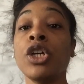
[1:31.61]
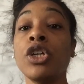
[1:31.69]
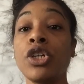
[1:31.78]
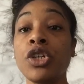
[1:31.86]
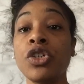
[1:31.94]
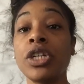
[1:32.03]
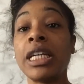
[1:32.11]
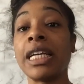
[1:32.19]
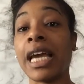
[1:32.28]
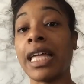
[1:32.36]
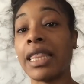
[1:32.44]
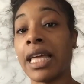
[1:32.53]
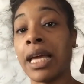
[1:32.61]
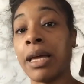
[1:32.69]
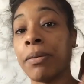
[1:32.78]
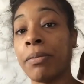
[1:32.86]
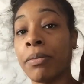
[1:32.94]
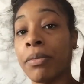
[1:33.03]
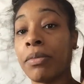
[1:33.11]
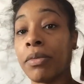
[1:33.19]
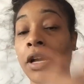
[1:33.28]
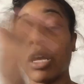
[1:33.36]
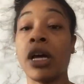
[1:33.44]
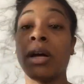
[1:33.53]
you usually get them
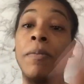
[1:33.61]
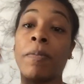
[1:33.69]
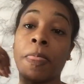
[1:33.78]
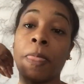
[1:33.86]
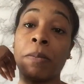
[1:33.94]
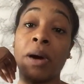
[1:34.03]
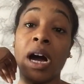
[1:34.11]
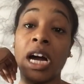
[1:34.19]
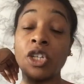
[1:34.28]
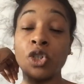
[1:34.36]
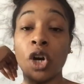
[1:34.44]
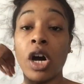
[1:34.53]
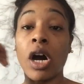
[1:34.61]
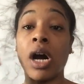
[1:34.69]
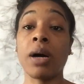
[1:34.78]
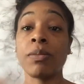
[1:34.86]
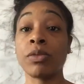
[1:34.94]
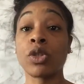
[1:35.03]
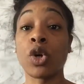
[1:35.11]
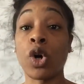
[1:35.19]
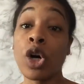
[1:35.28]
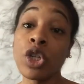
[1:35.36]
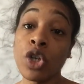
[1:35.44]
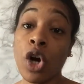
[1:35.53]
behind your arms,
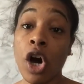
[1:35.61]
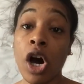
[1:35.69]
on